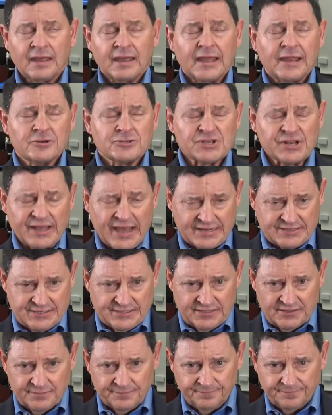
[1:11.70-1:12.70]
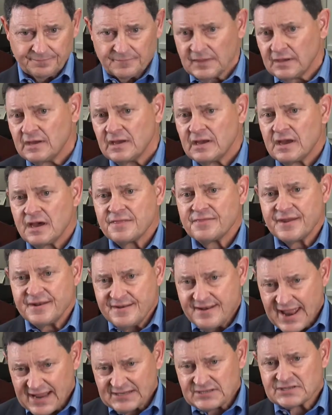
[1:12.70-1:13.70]
Here's an idea. The
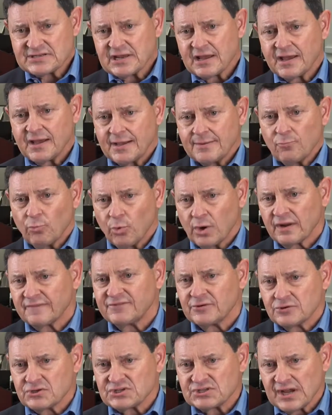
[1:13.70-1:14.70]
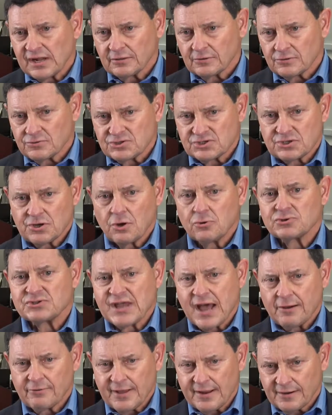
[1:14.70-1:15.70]
next time one of your sellers goes
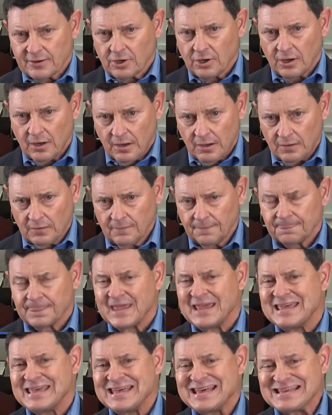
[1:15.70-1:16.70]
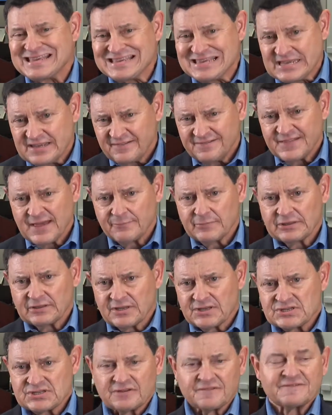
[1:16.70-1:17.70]
out on a call, give them a
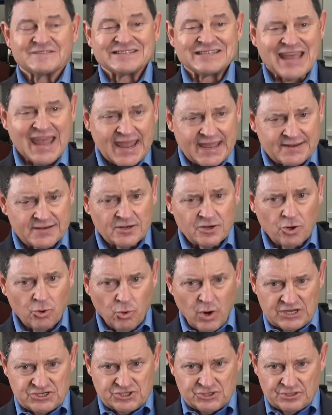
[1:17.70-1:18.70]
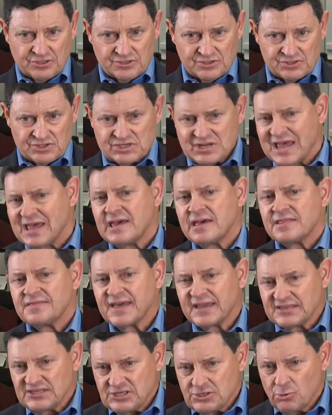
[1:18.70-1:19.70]
list of ten questions
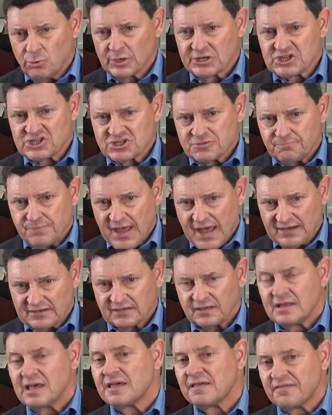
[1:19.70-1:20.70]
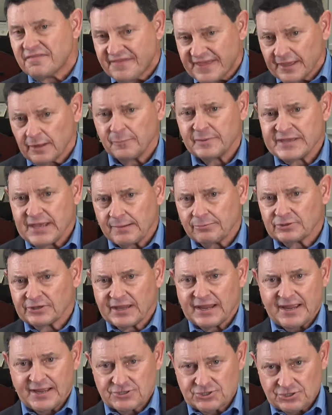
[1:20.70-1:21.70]
that you expect they'll be able to
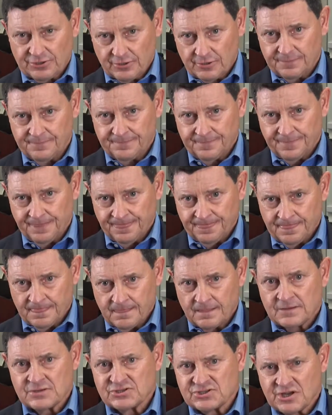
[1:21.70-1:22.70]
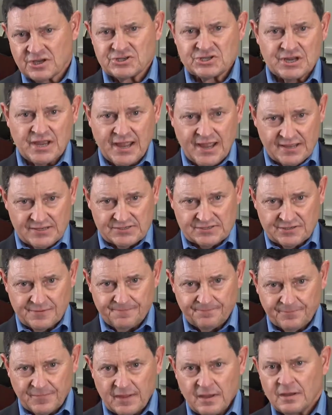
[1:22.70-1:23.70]
answer, such as,
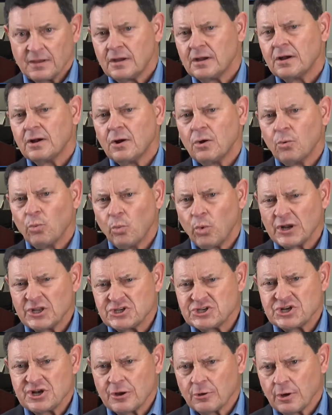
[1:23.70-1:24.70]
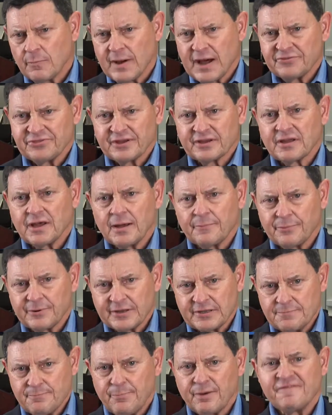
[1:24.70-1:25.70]
what did you know about the
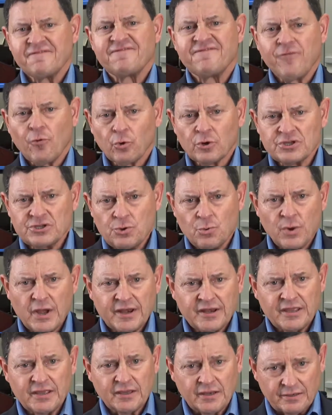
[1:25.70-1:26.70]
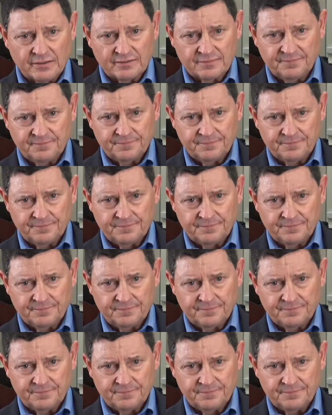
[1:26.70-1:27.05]
company before you went in?